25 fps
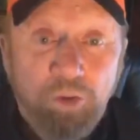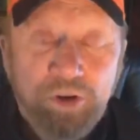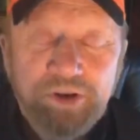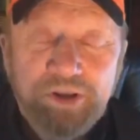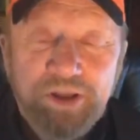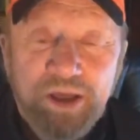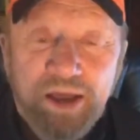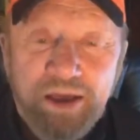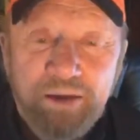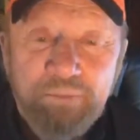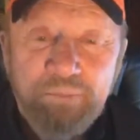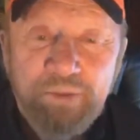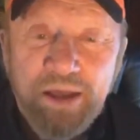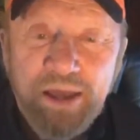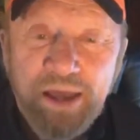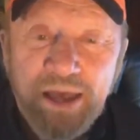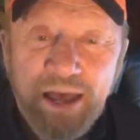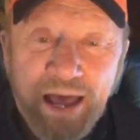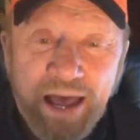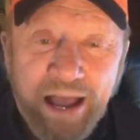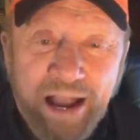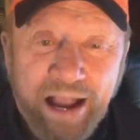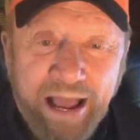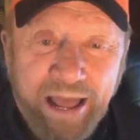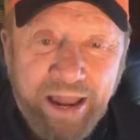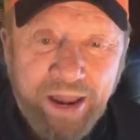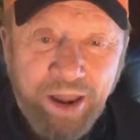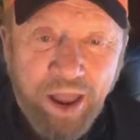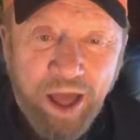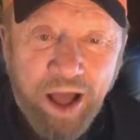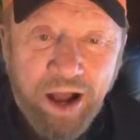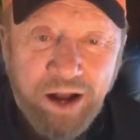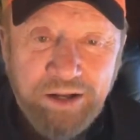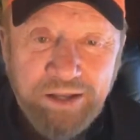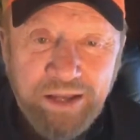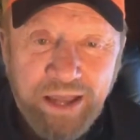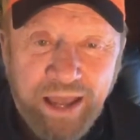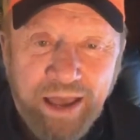one time. I got
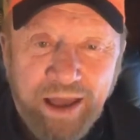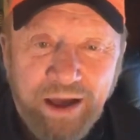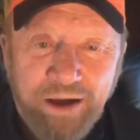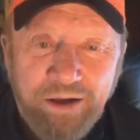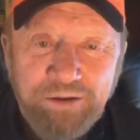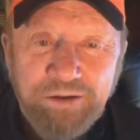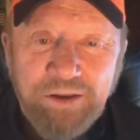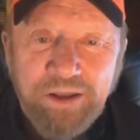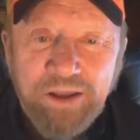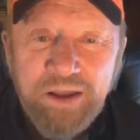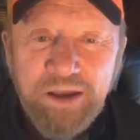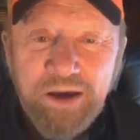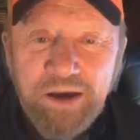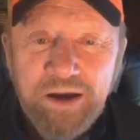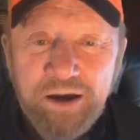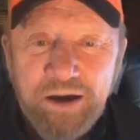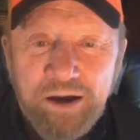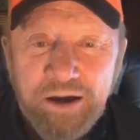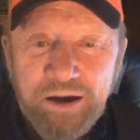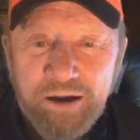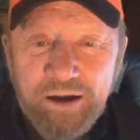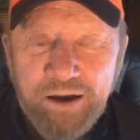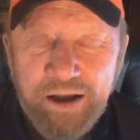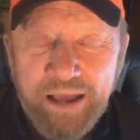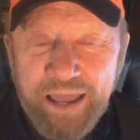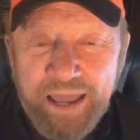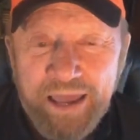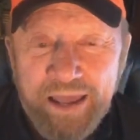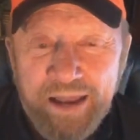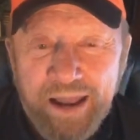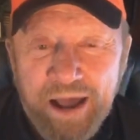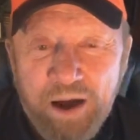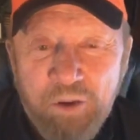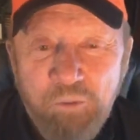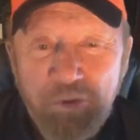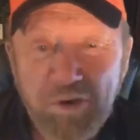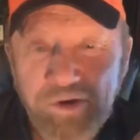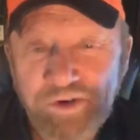knocked out,
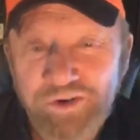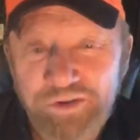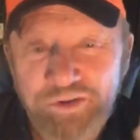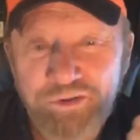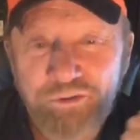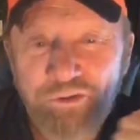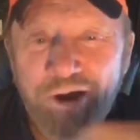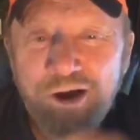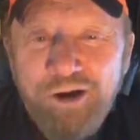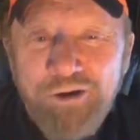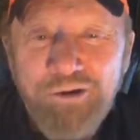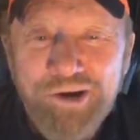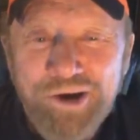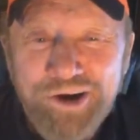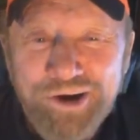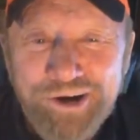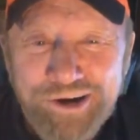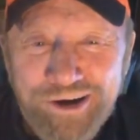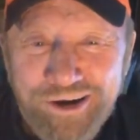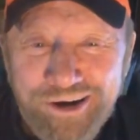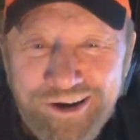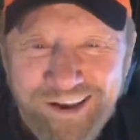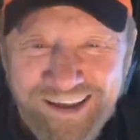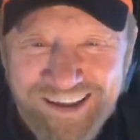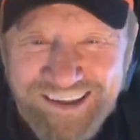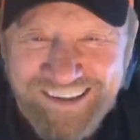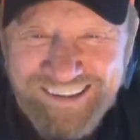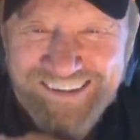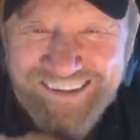and I went to the wrong huddle.